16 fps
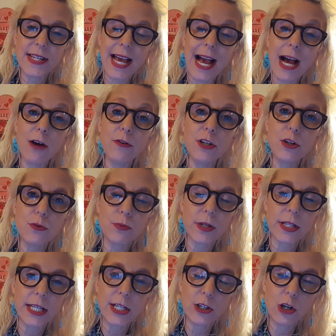how do you
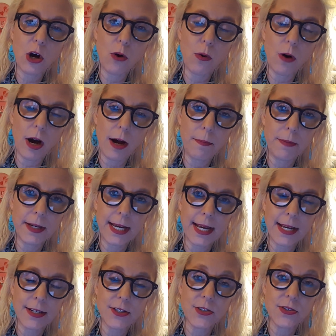really go up
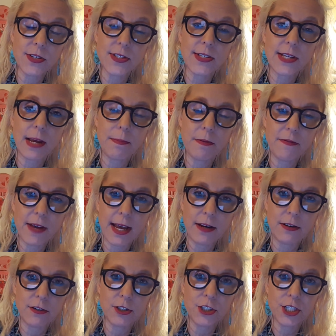against this type of
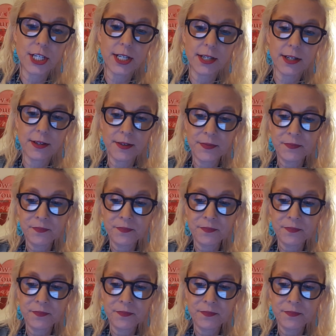energy?